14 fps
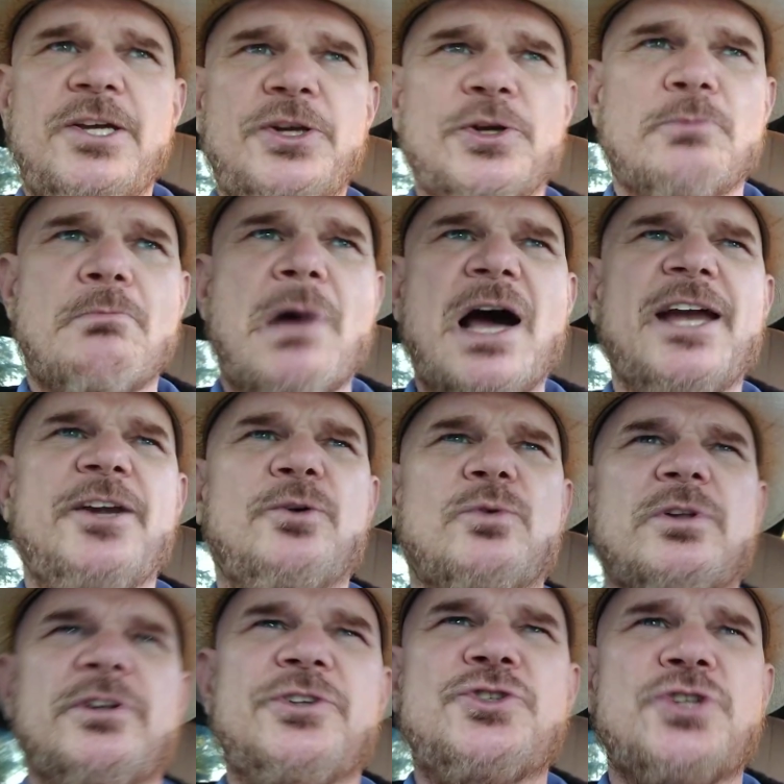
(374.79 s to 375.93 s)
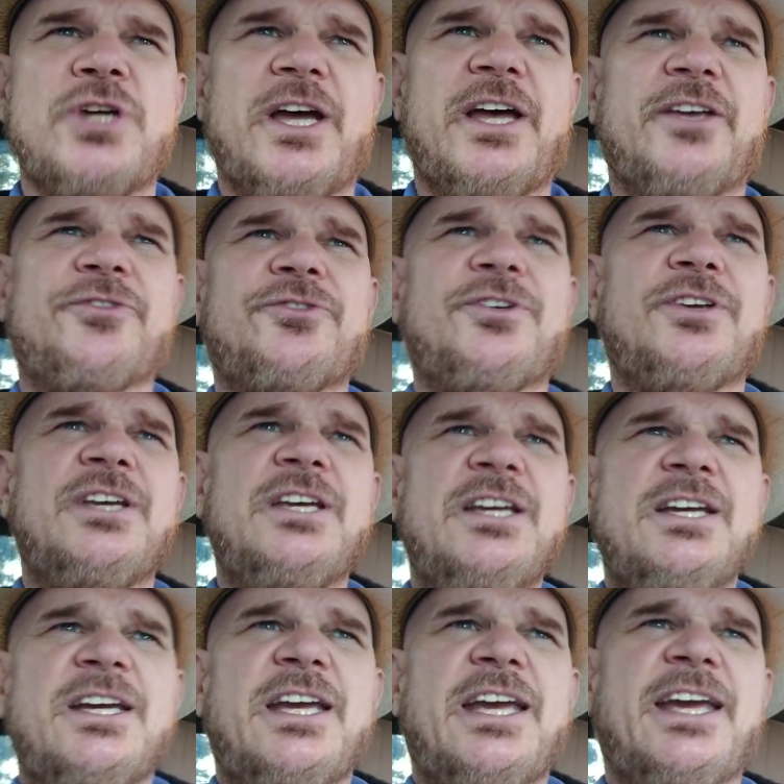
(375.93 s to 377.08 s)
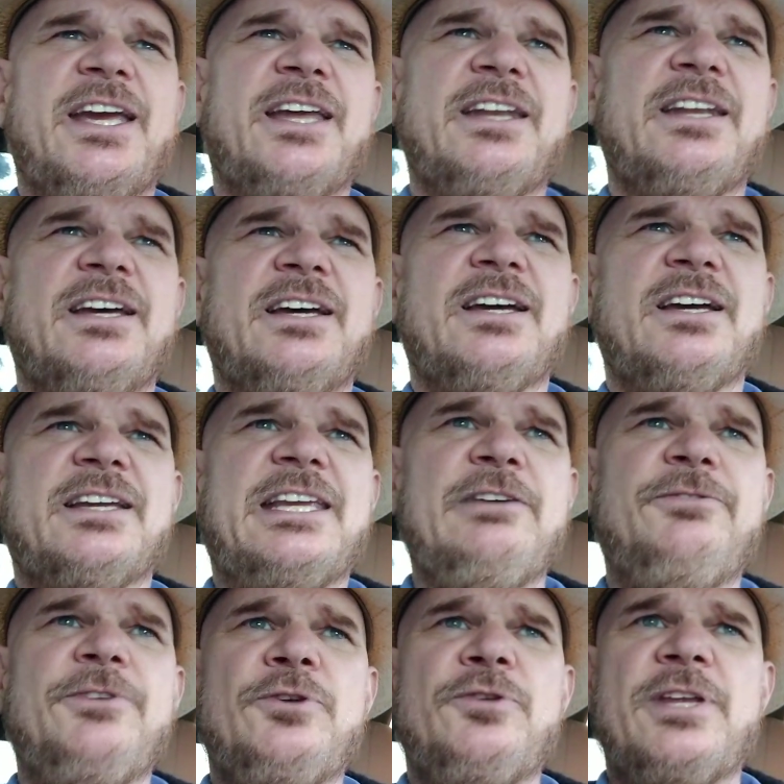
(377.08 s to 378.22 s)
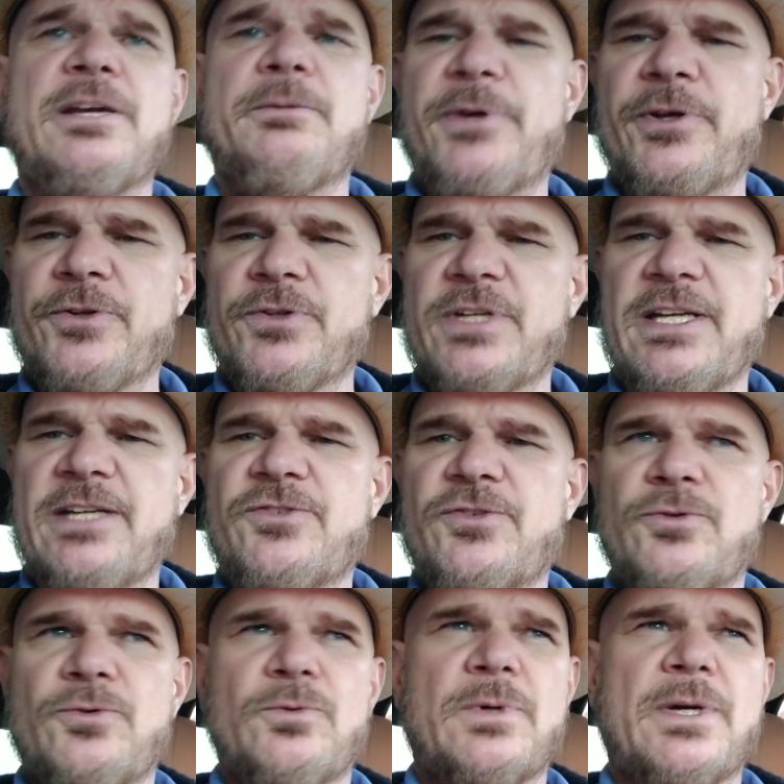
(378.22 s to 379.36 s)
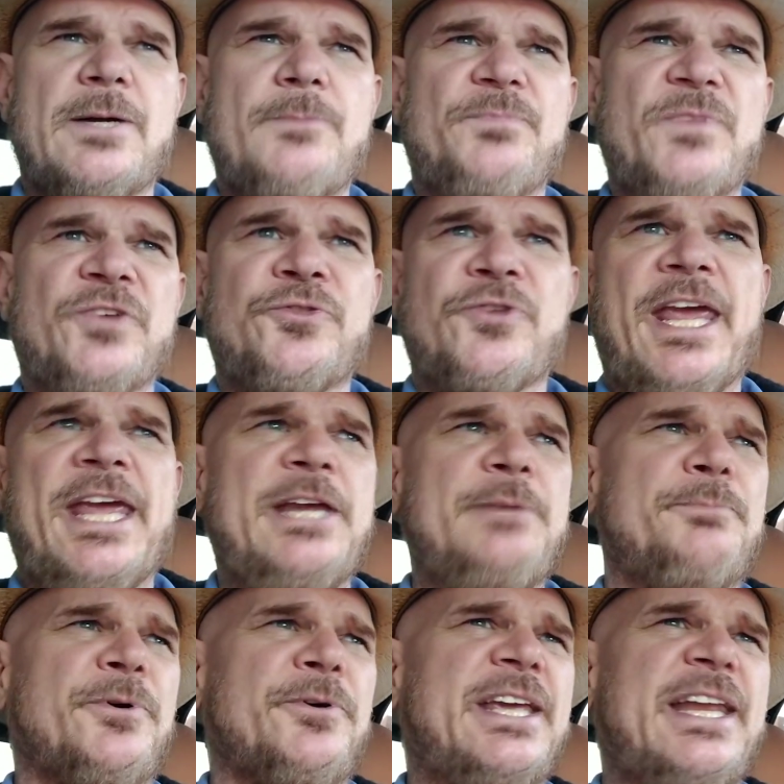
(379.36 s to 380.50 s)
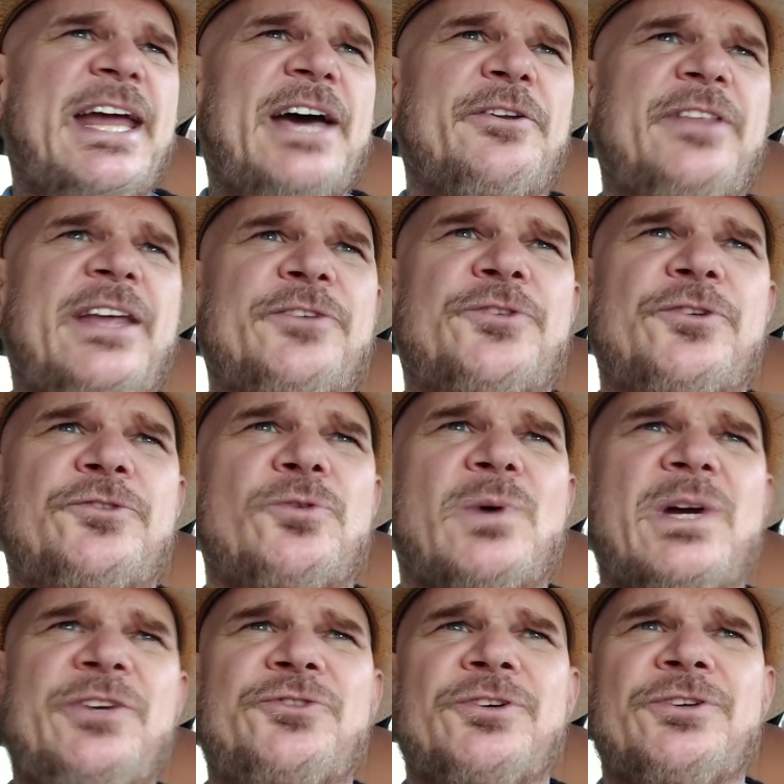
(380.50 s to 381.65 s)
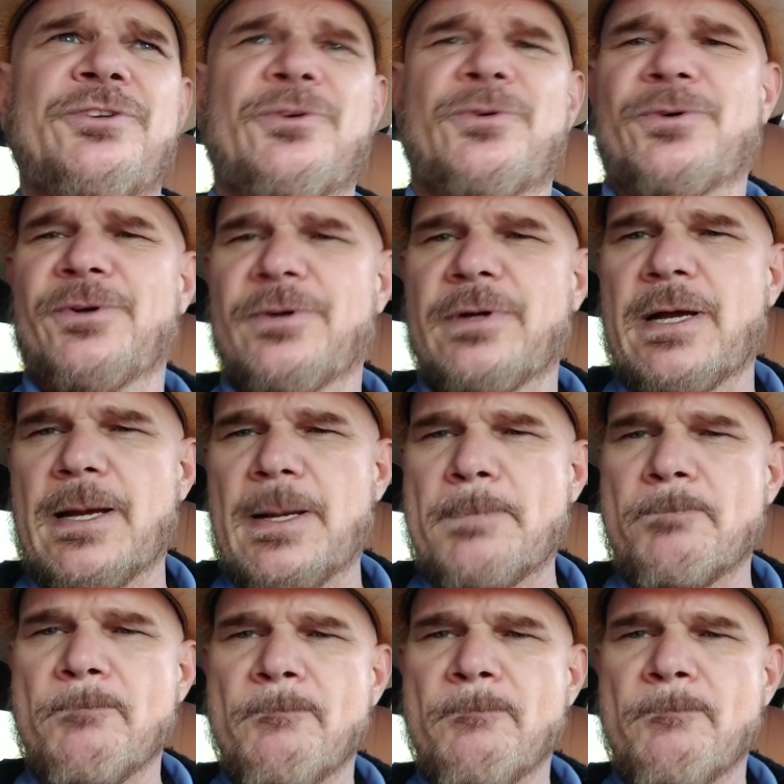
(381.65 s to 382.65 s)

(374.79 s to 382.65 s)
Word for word: Your mind will adjust and uh, give you the ability to uh, escape or get out of that situation or, uh,